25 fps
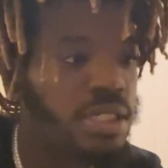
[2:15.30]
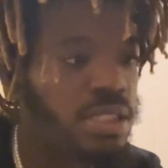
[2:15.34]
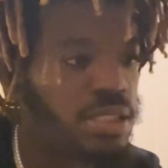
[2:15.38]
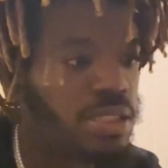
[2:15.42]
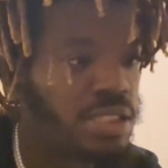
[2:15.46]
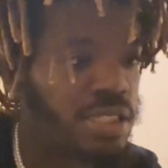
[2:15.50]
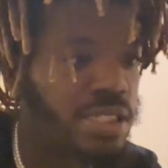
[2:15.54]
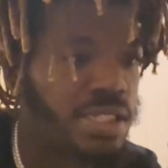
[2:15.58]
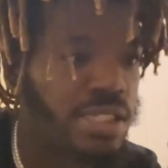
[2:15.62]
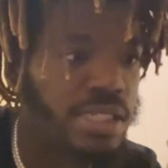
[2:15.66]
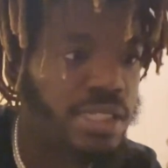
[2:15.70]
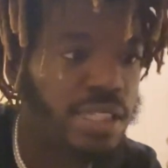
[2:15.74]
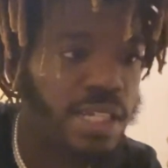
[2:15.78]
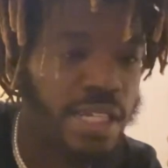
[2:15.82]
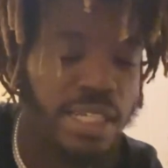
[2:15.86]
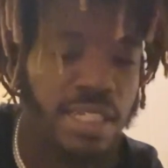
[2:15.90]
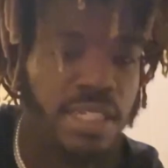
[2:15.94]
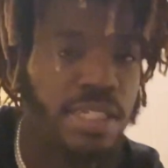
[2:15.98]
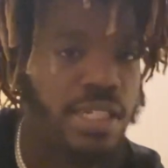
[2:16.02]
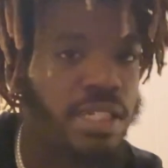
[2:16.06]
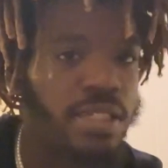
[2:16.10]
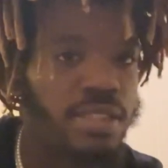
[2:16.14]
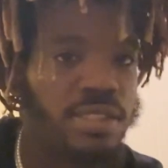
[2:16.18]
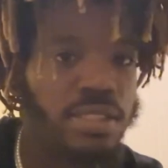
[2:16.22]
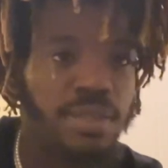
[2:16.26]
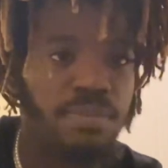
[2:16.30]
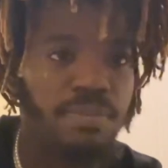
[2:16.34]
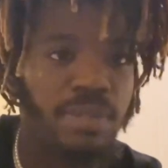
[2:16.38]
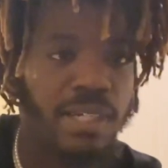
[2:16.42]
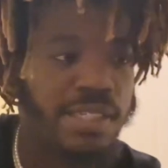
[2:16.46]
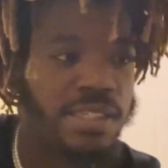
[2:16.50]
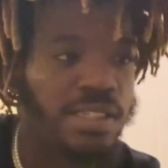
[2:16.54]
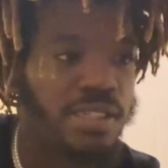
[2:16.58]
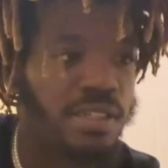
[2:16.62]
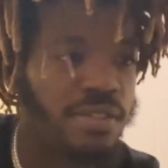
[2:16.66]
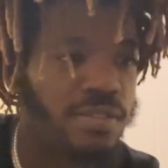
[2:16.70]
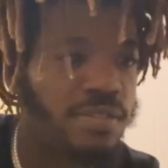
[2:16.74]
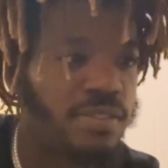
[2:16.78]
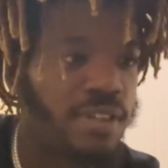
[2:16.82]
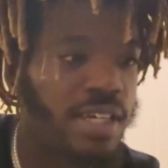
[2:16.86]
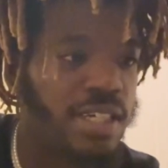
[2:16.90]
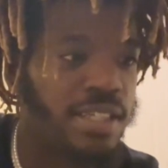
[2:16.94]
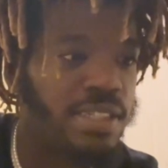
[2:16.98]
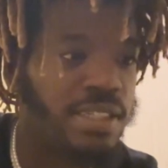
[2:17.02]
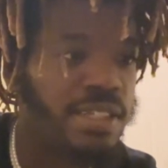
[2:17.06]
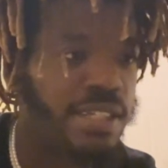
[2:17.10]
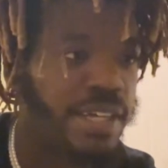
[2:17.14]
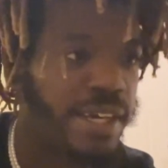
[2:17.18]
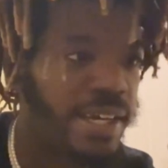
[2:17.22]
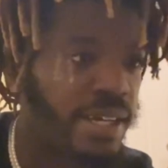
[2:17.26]
just thinking to myself, like,
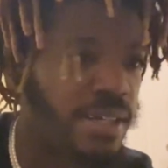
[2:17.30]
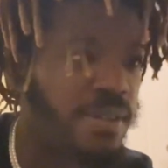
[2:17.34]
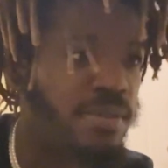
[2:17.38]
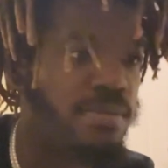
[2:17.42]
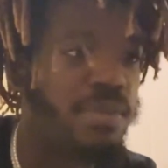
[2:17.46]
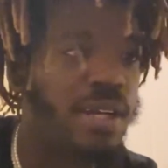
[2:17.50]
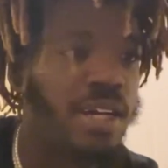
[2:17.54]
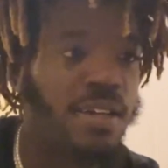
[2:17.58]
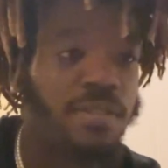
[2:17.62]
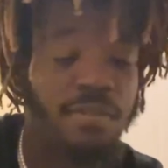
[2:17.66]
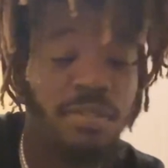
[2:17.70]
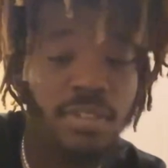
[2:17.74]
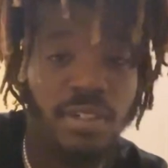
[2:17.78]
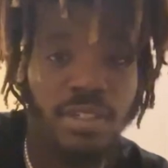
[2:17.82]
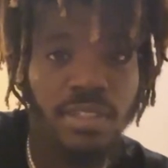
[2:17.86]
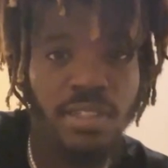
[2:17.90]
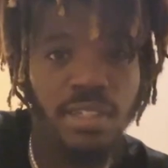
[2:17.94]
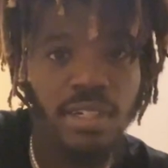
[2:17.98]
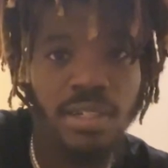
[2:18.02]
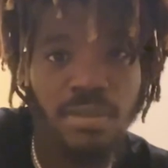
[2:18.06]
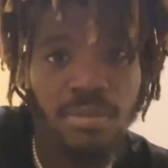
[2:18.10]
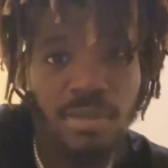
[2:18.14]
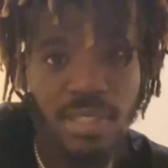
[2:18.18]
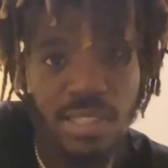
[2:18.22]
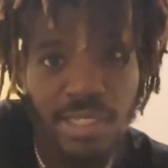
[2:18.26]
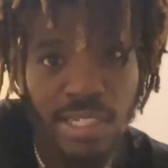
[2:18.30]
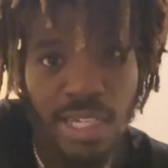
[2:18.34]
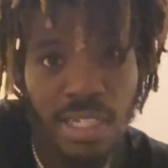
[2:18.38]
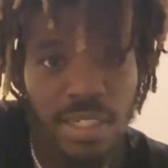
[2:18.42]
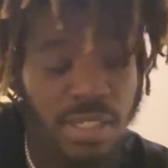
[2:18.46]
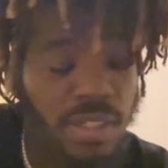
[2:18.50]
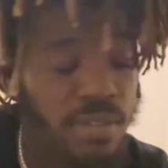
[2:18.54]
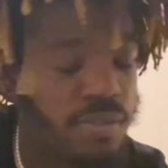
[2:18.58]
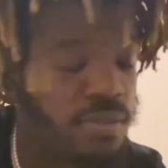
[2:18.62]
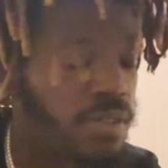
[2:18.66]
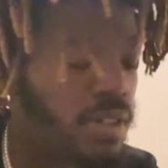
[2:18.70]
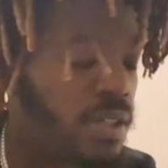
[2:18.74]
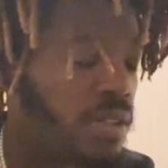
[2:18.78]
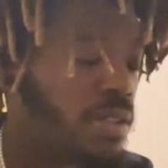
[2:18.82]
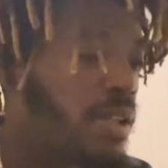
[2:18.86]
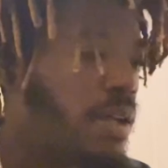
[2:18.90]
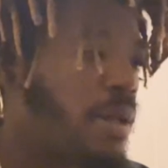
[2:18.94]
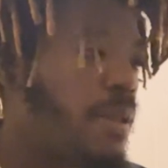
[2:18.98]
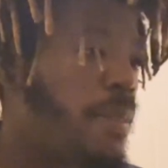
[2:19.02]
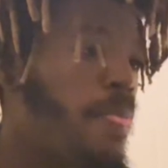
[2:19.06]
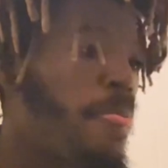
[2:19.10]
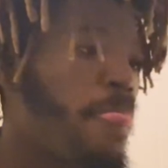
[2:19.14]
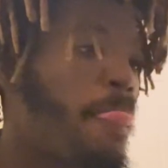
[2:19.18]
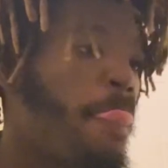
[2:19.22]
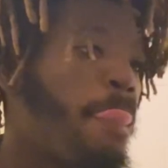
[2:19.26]
damn, I fucked up, because I did fuck
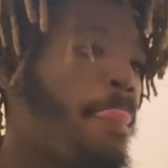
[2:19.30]
up.